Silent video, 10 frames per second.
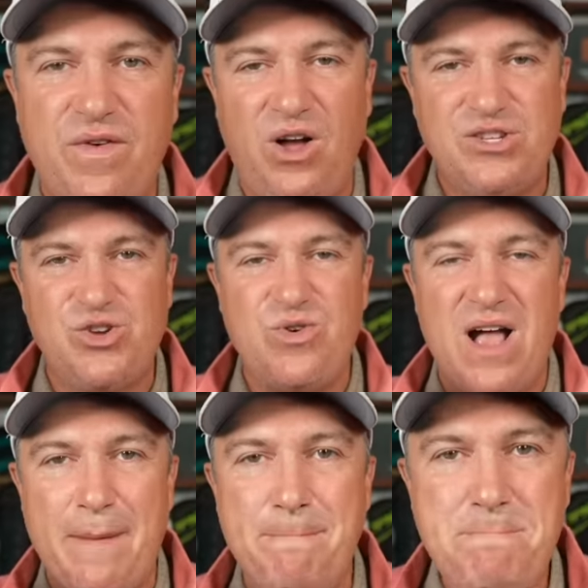also
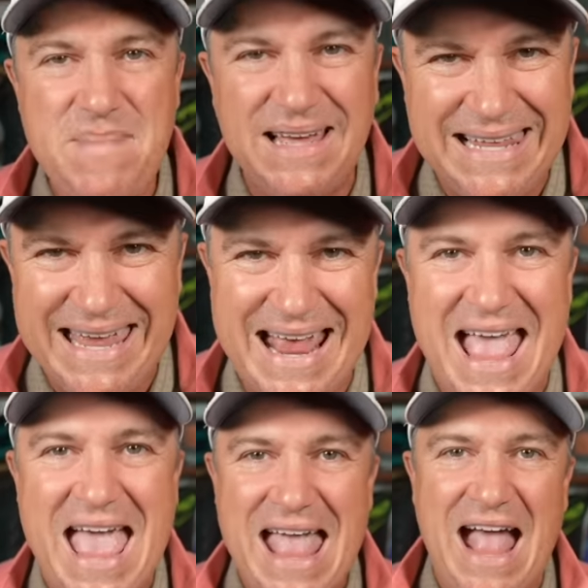got
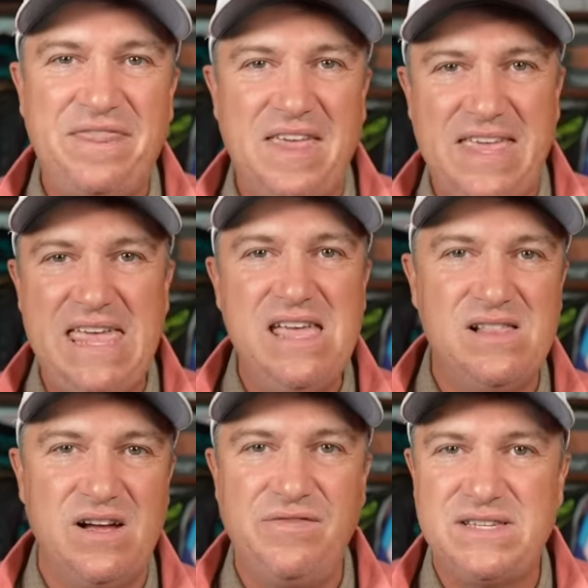milling at the
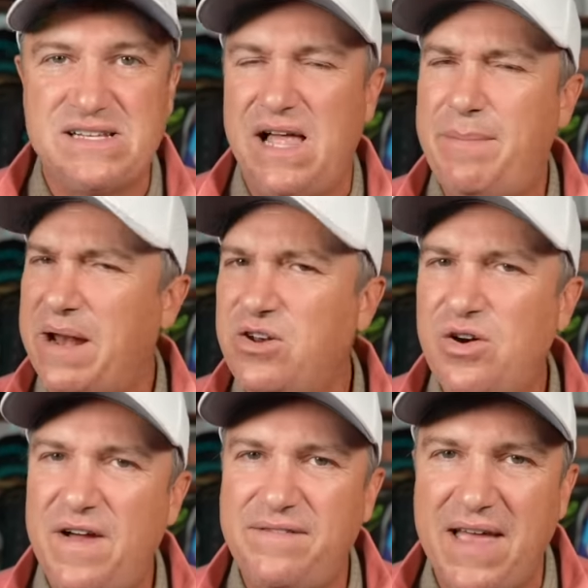heel of this club. I don't know
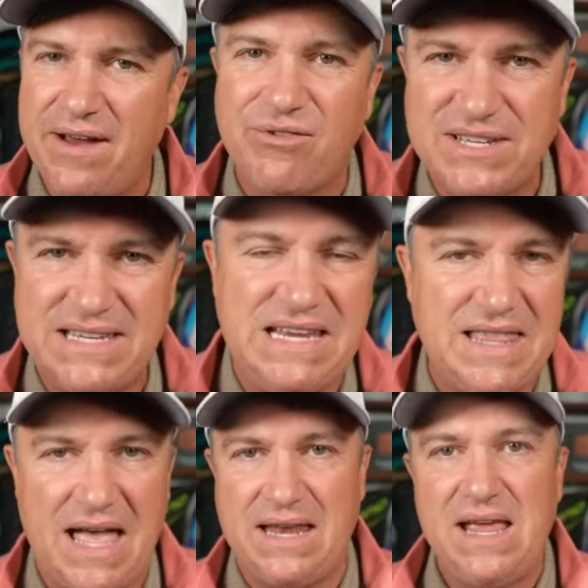if I've ever seen
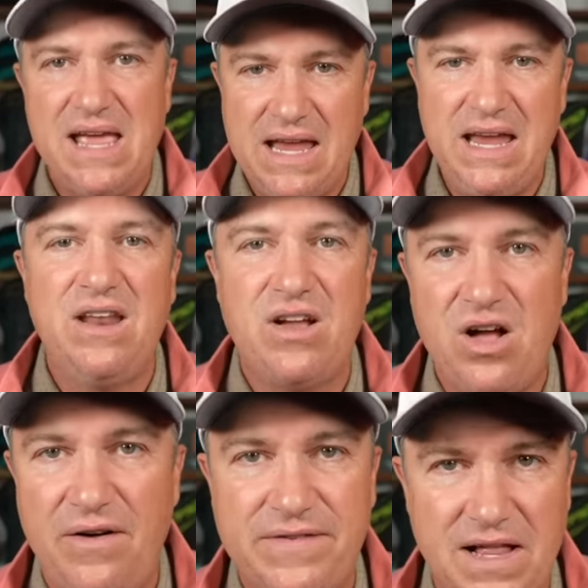that in a
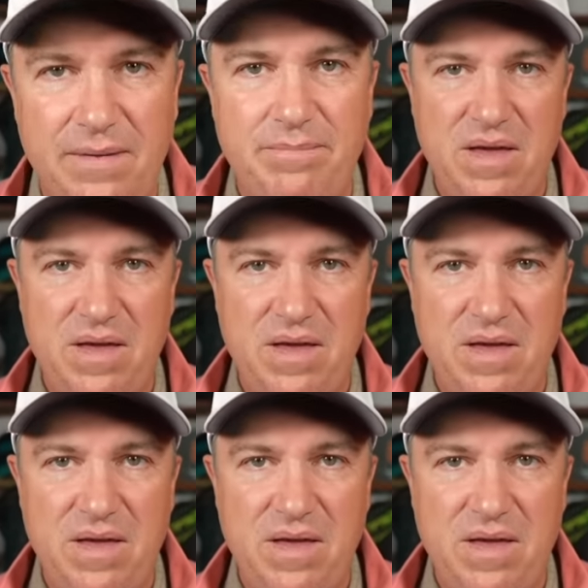golf club